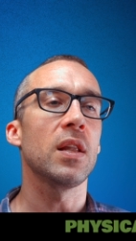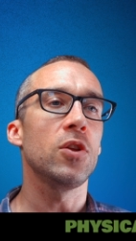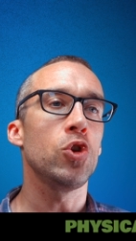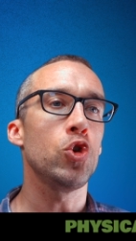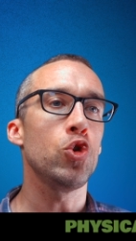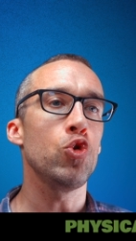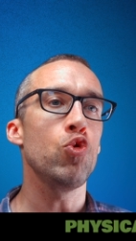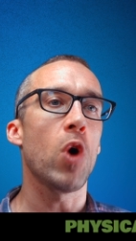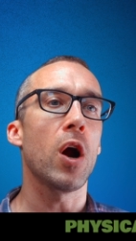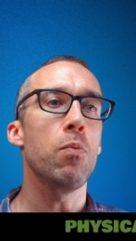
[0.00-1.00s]

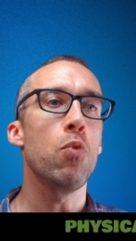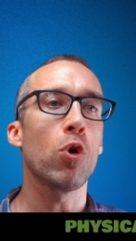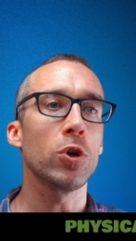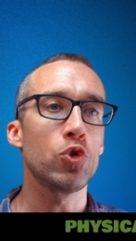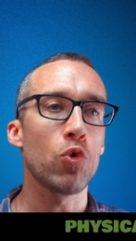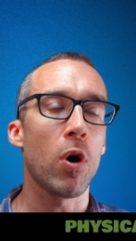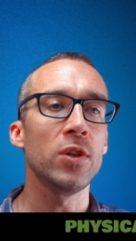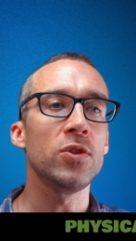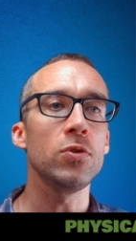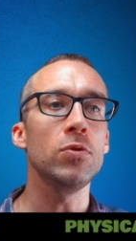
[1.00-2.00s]
you are more
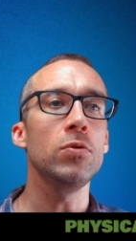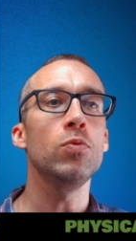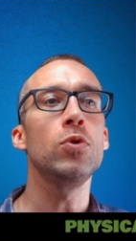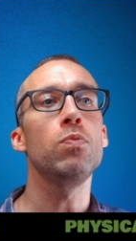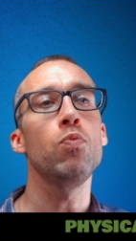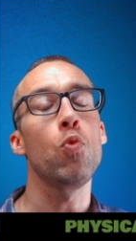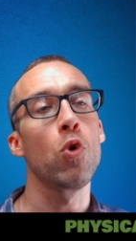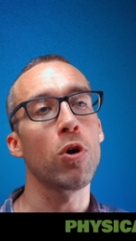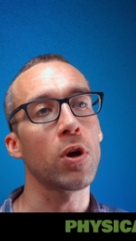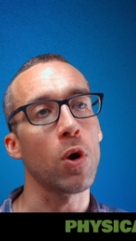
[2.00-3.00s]
drawn to would
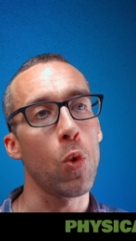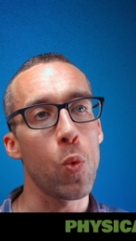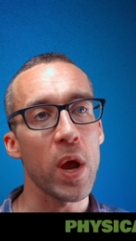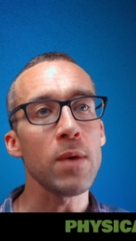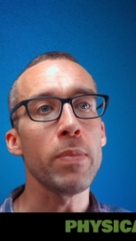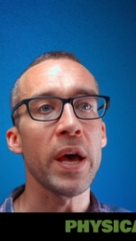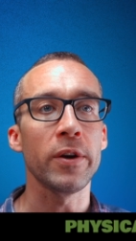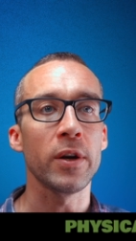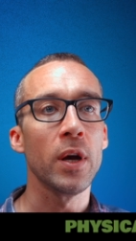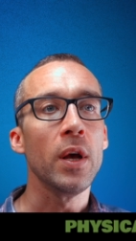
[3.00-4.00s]
work way
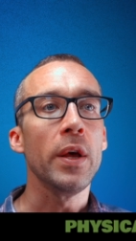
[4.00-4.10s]
better.